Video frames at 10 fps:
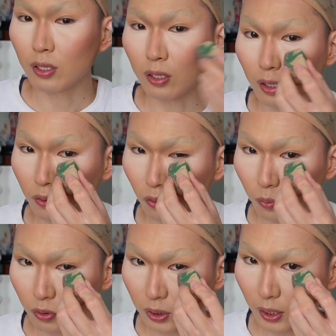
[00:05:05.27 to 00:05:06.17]
You can
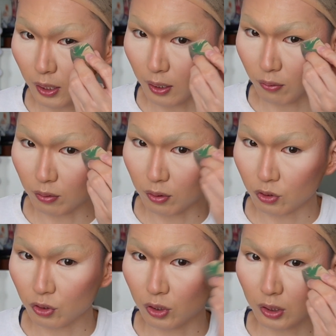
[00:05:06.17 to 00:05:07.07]
almost cut out the
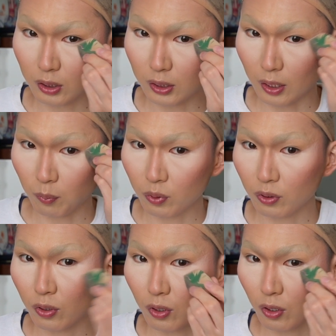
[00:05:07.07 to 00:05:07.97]
shape
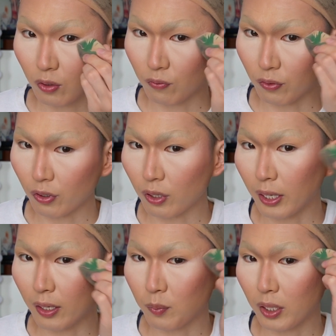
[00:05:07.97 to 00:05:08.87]
for your
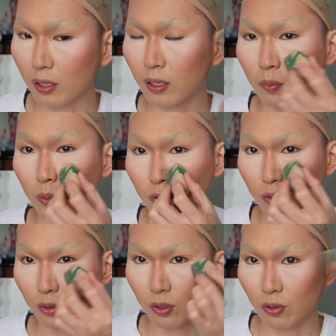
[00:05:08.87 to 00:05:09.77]
eye makeup.
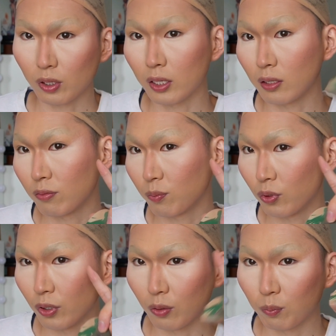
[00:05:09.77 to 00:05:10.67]
You're kind of
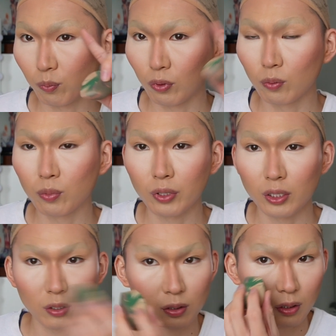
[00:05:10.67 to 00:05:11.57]
putting your
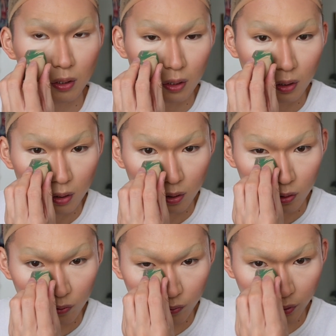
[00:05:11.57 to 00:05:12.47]
blueprint
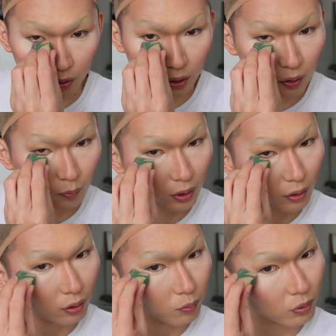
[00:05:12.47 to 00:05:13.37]
for your eye
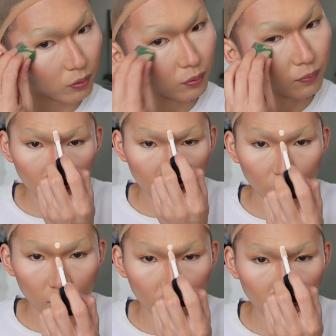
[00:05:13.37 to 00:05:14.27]
makeup.
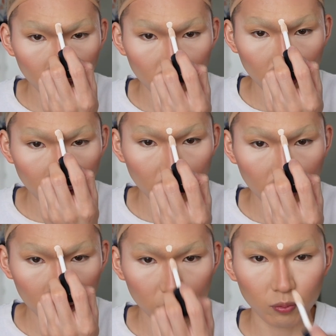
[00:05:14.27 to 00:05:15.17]
Forehead
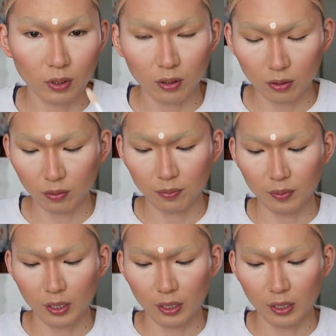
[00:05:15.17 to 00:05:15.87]
as well.